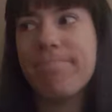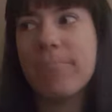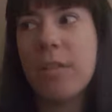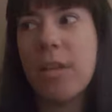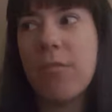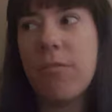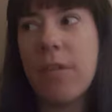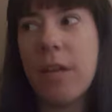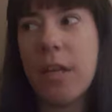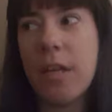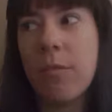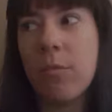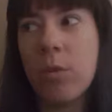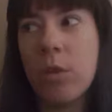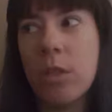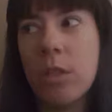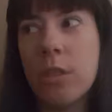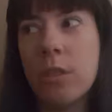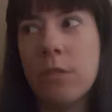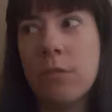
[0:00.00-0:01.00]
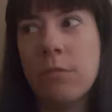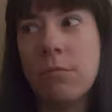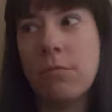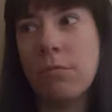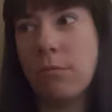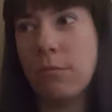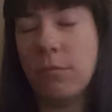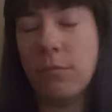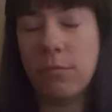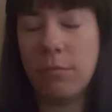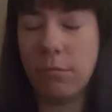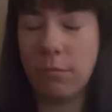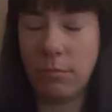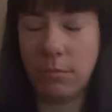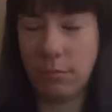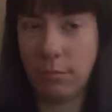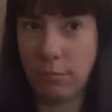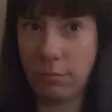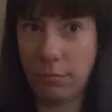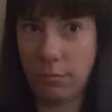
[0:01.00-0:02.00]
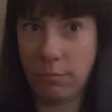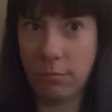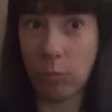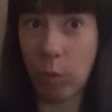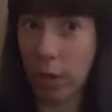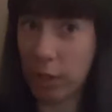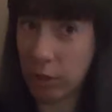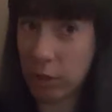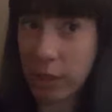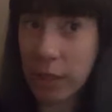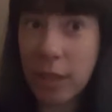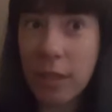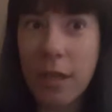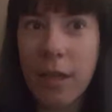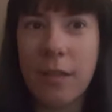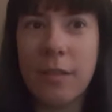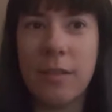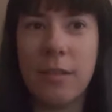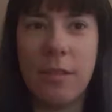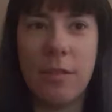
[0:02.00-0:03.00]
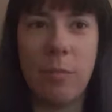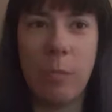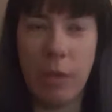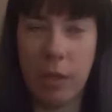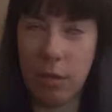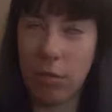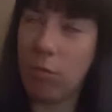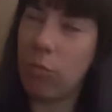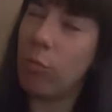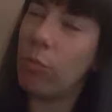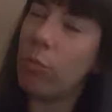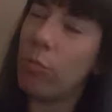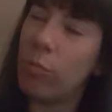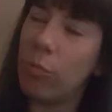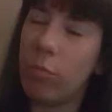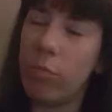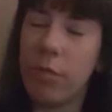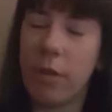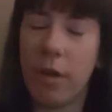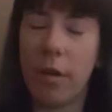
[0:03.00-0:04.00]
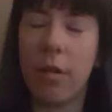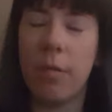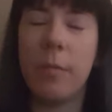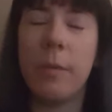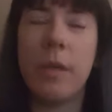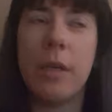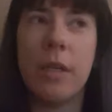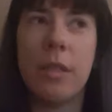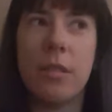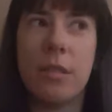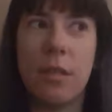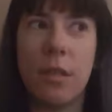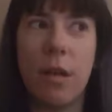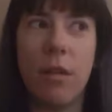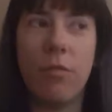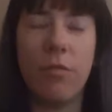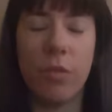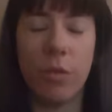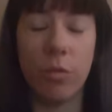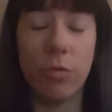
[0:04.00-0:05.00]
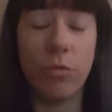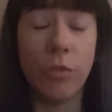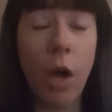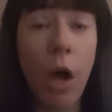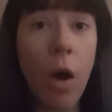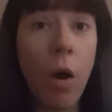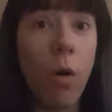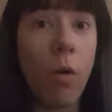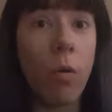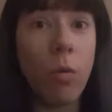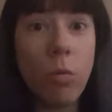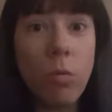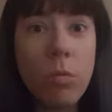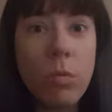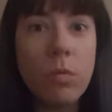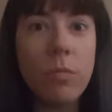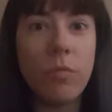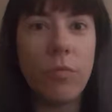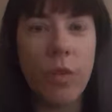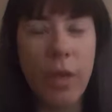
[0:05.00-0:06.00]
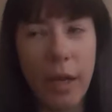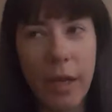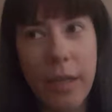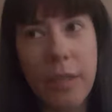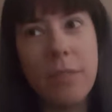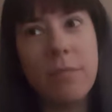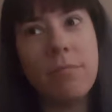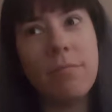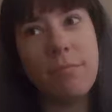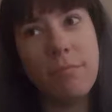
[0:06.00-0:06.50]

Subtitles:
If anyone watching has been through therapy and stuff, you'll know that,